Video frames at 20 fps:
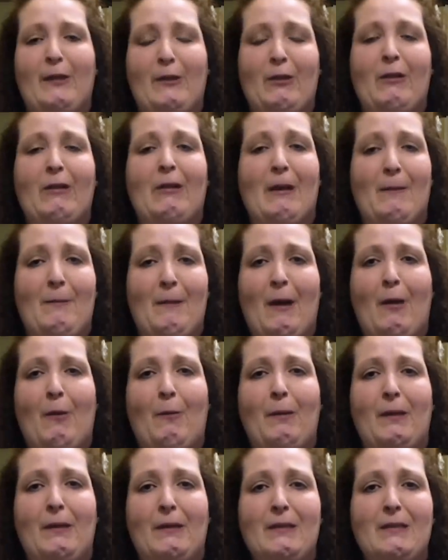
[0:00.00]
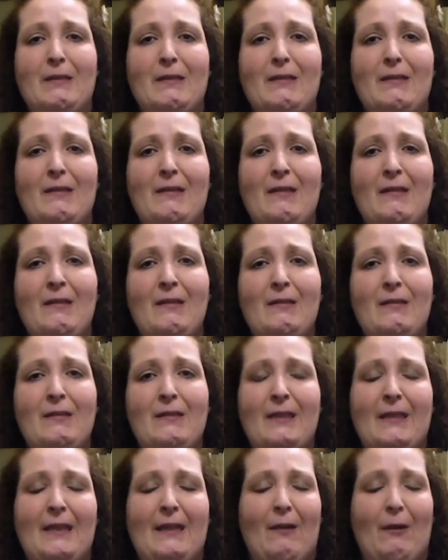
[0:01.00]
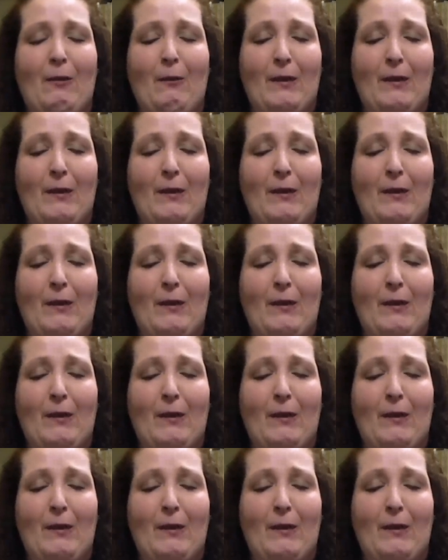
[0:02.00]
you can come help us to get our